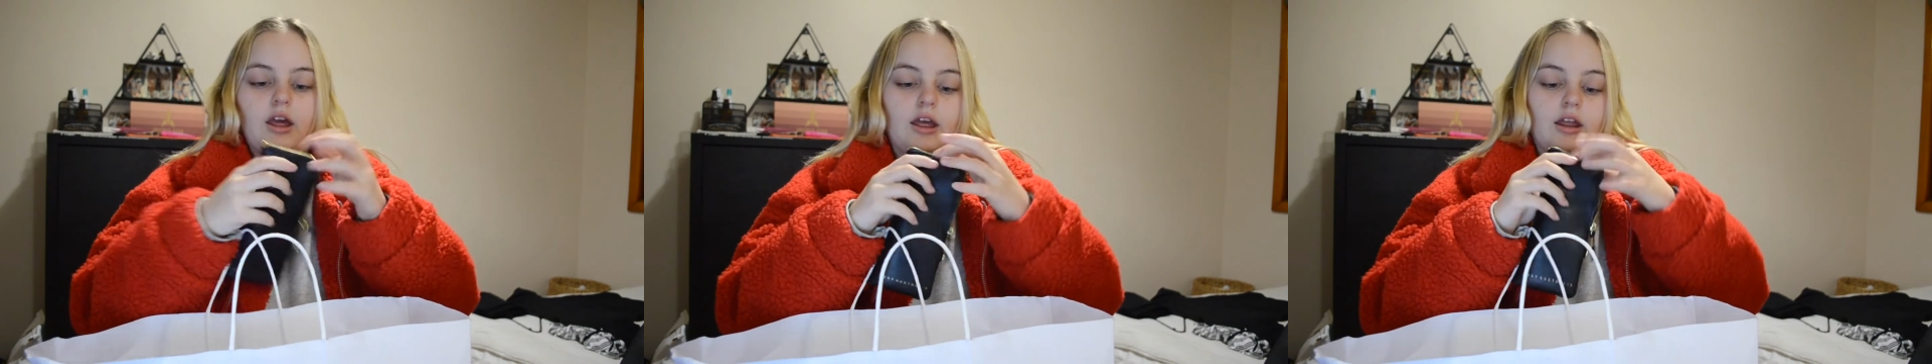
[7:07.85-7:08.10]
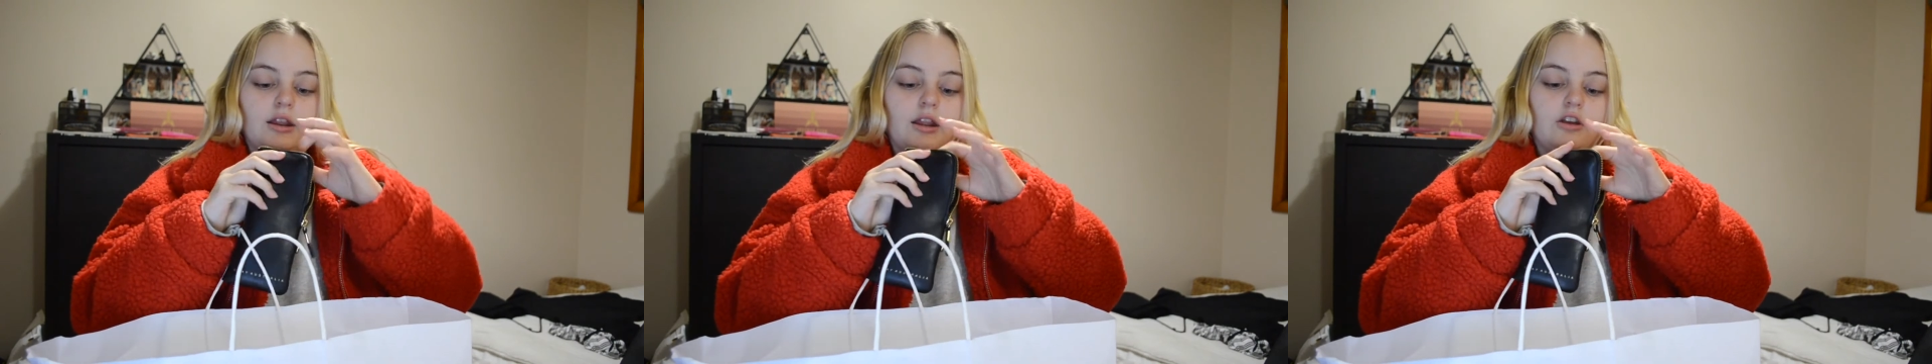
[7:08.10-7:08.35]

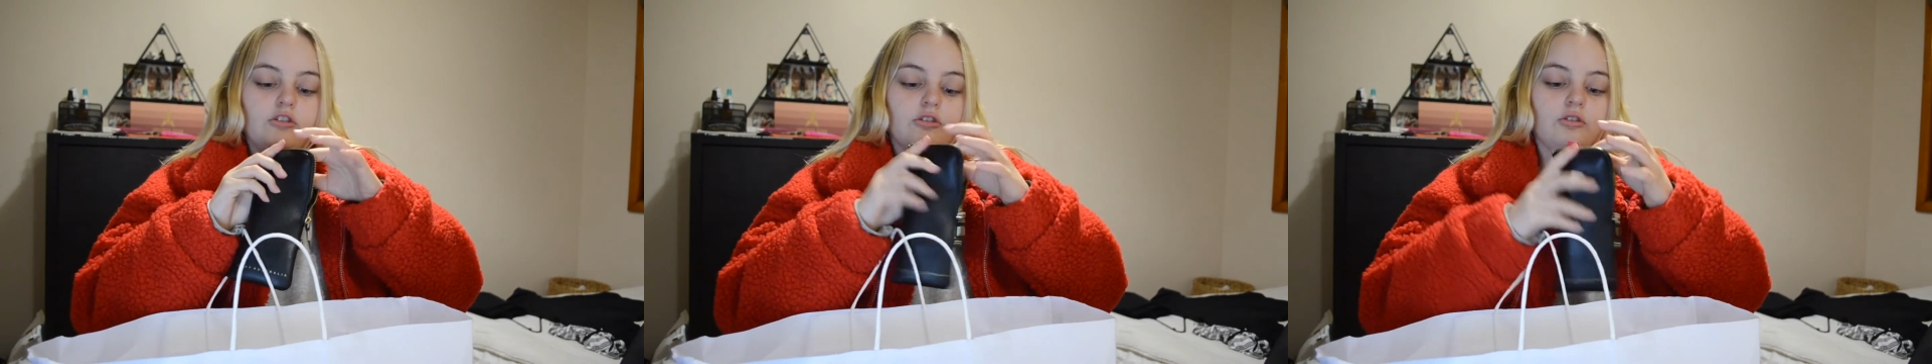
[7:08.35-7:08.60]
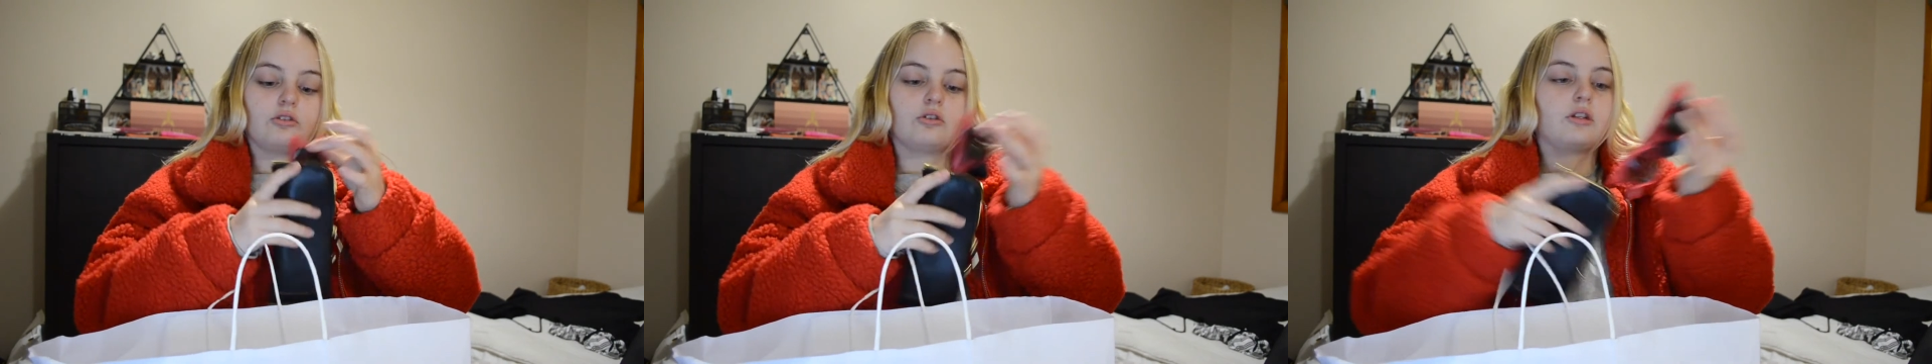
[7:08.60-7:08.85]
and they
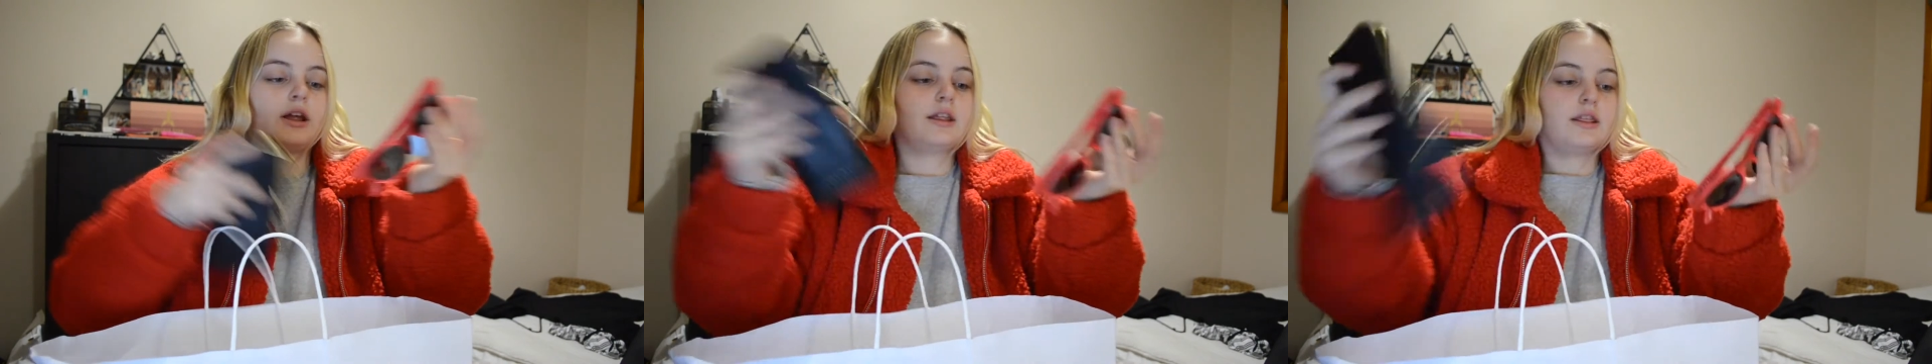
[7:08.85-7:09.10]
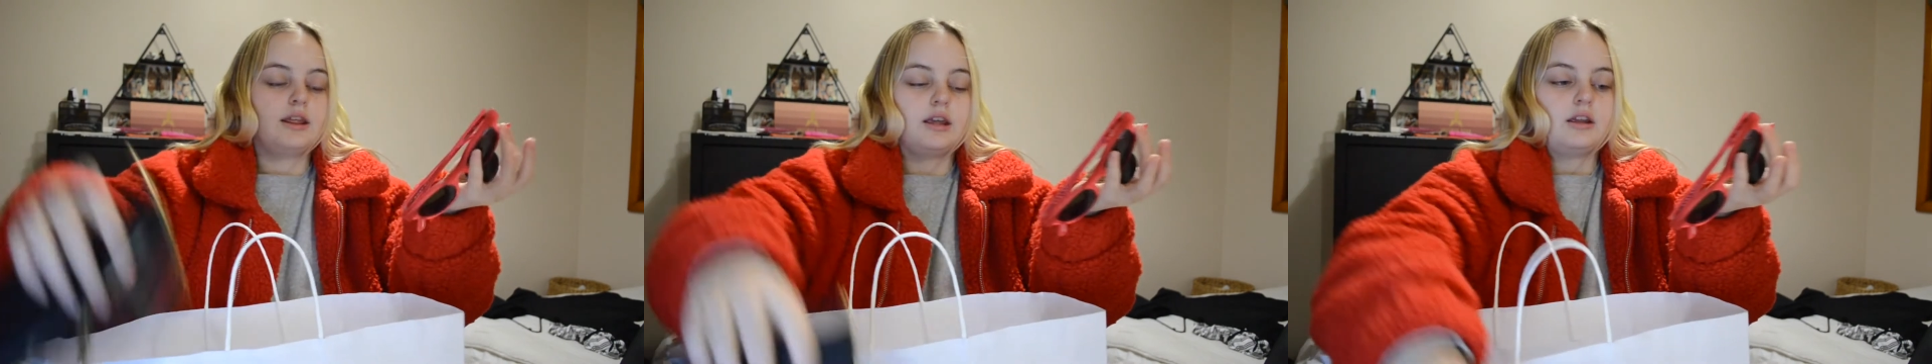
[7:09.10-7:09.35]
just look
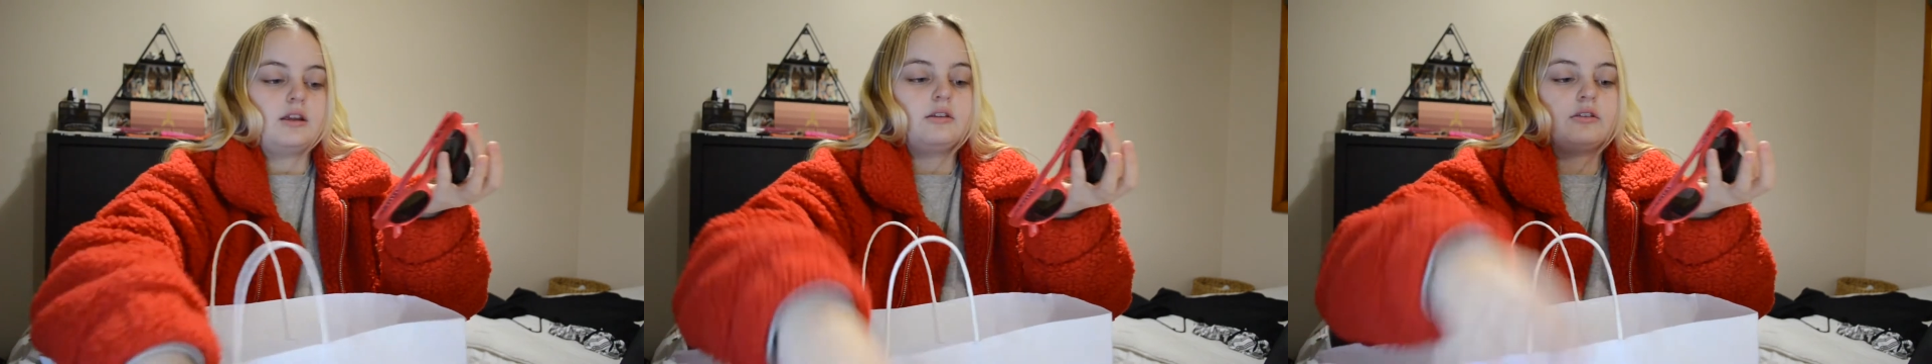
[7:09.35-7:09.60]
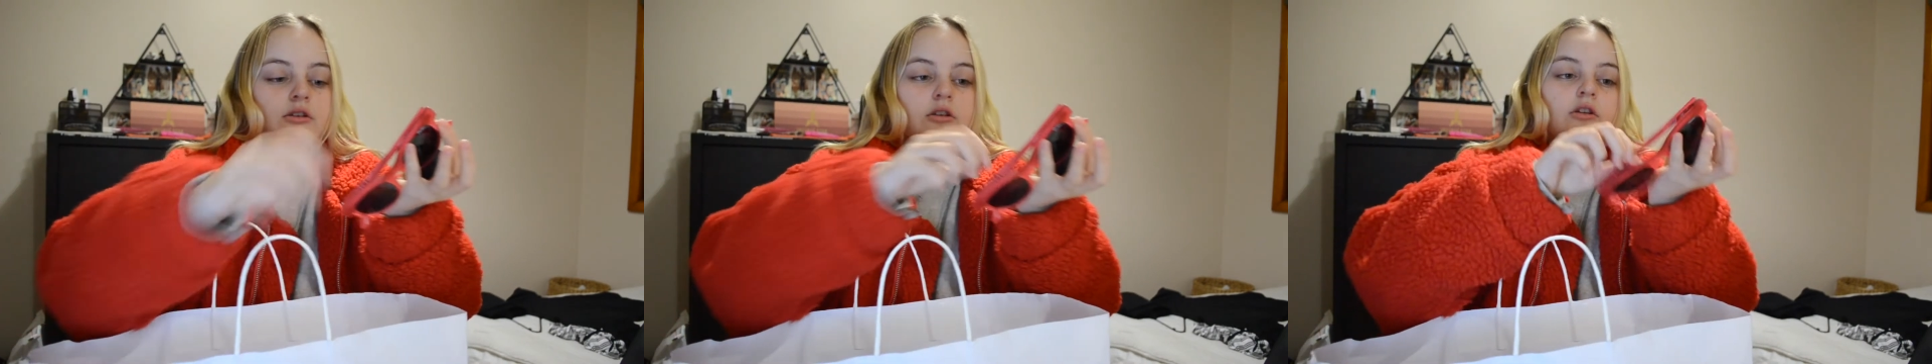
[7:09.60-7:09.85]
like
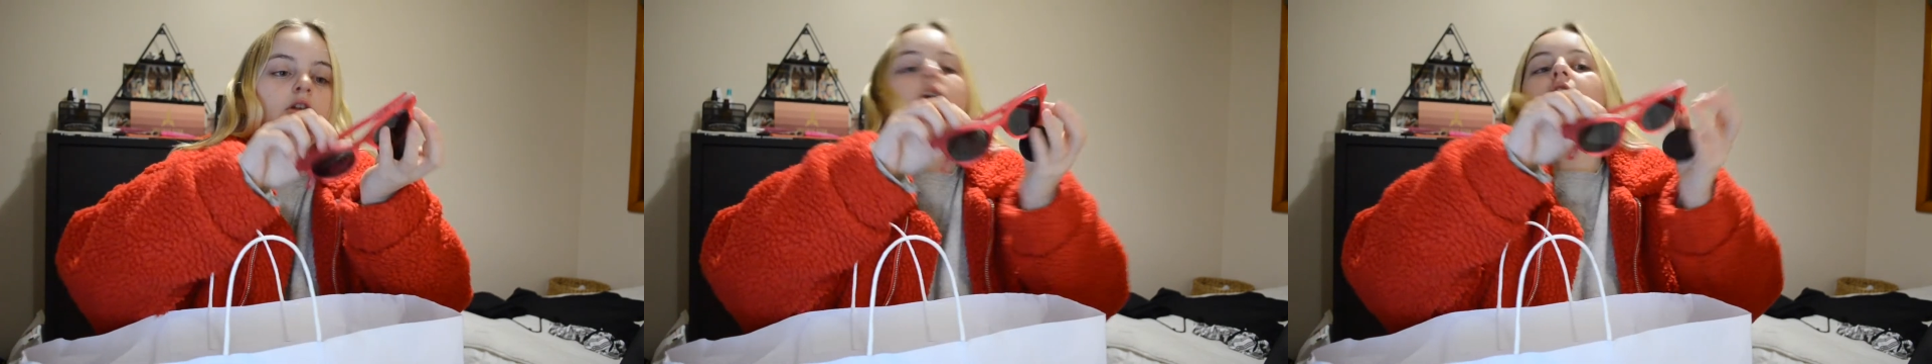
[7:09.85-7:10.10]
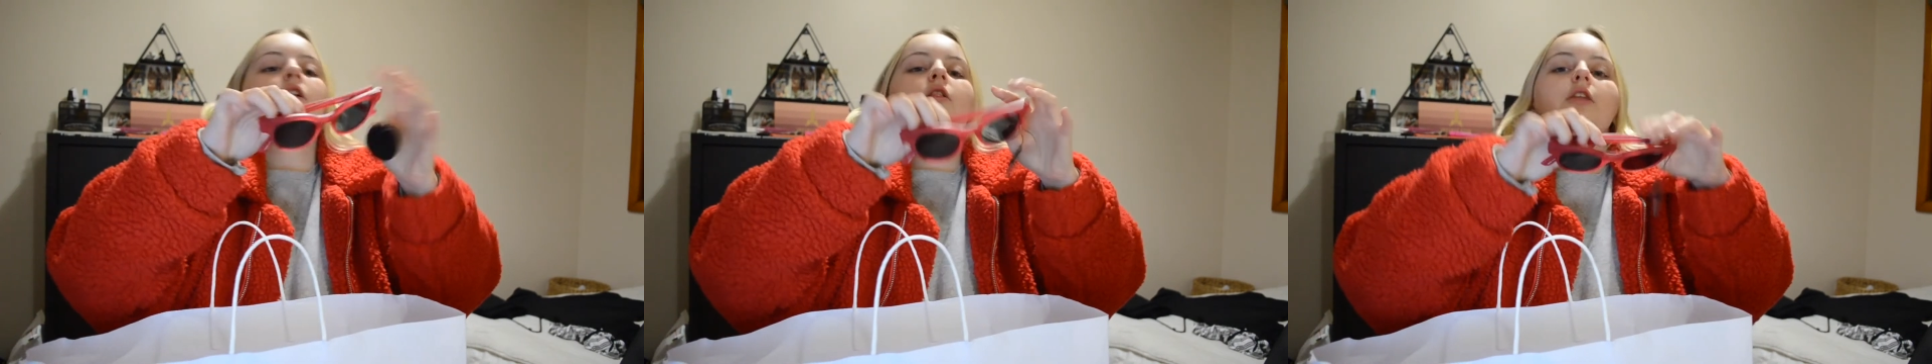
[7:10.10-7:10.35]
these.
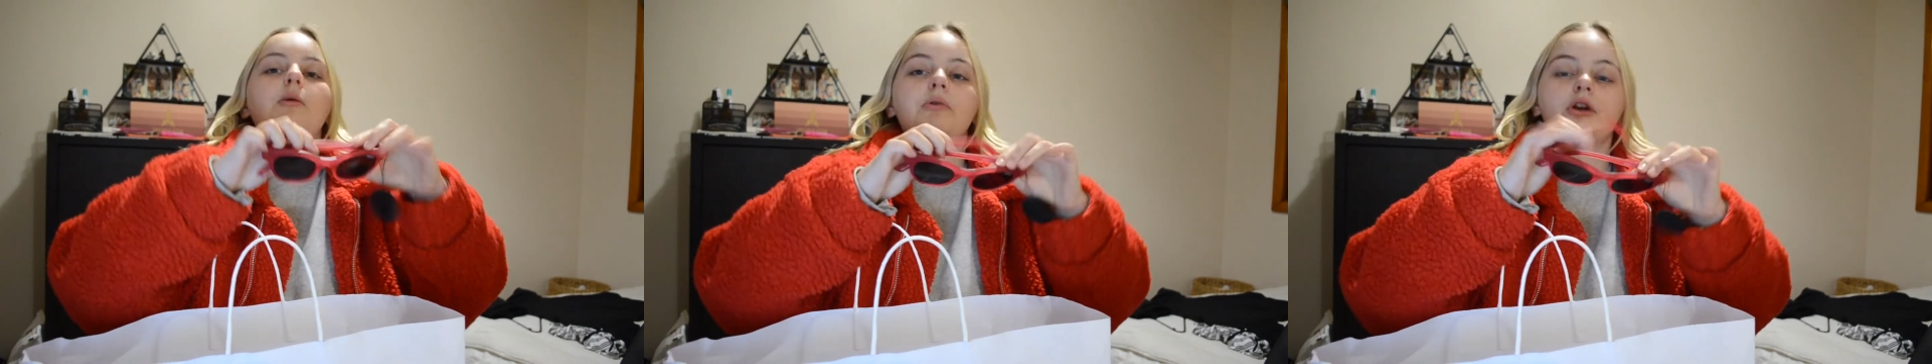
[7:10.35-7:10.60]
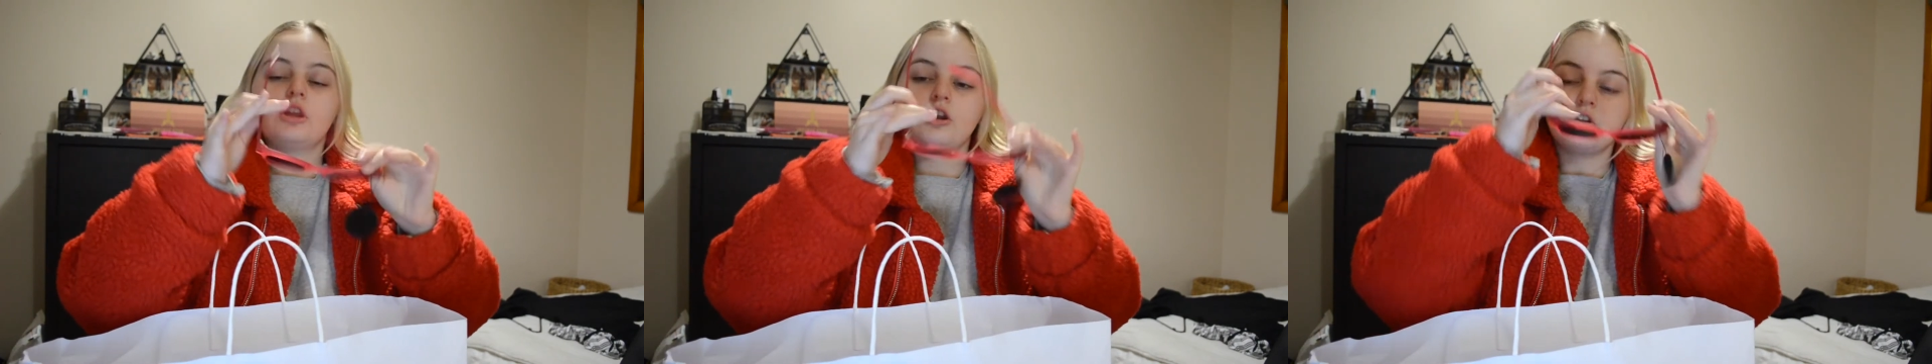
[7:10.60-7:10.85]
They're
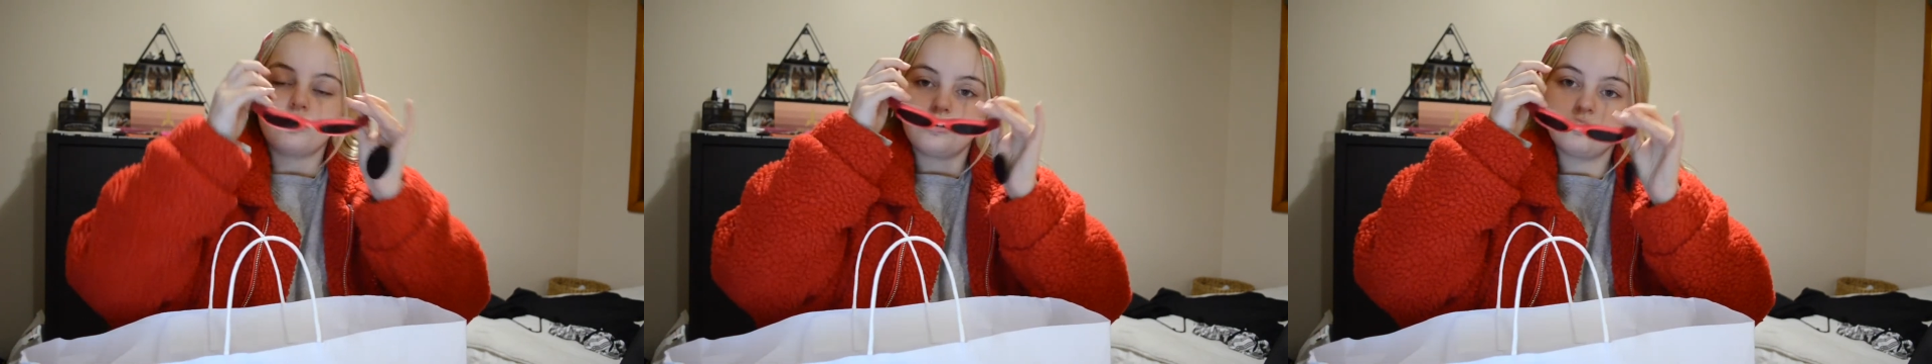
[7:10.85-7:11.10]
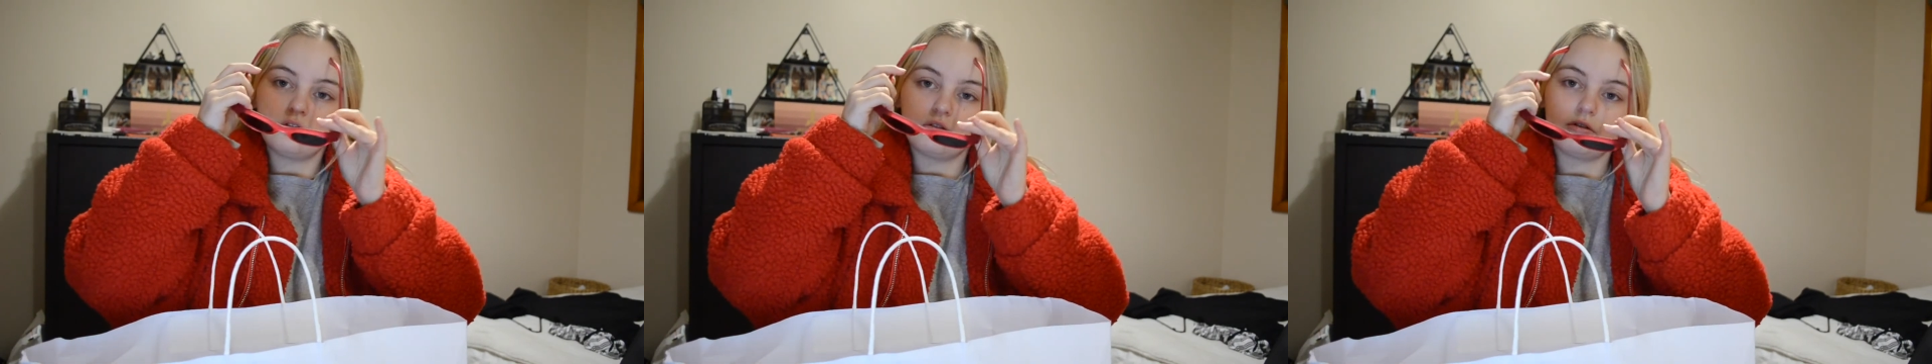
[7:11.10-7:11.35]
pretty
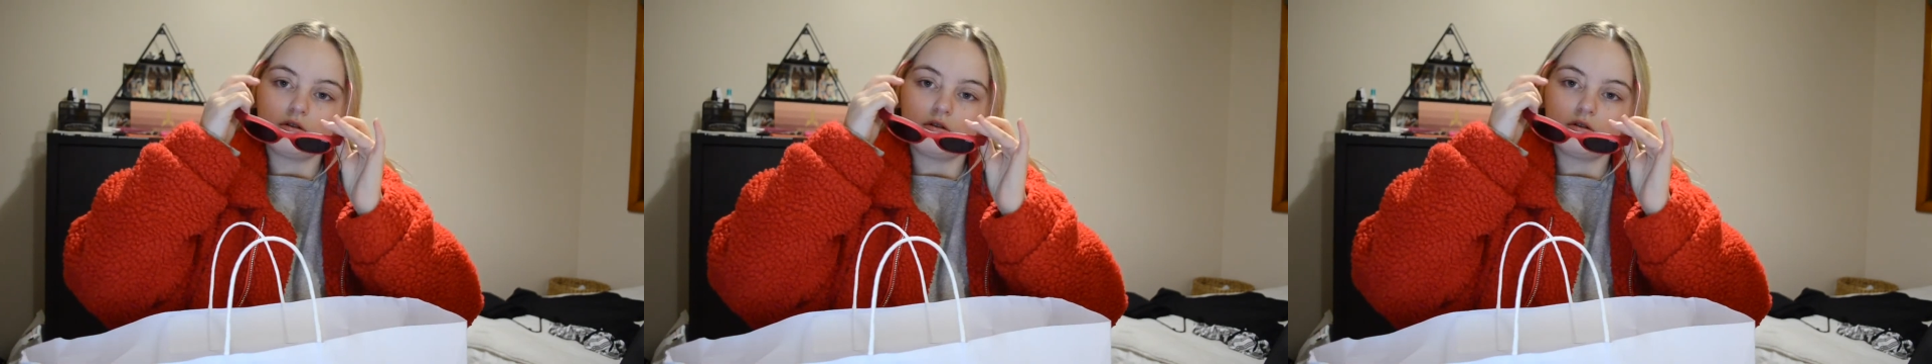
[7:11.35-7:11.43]
cute.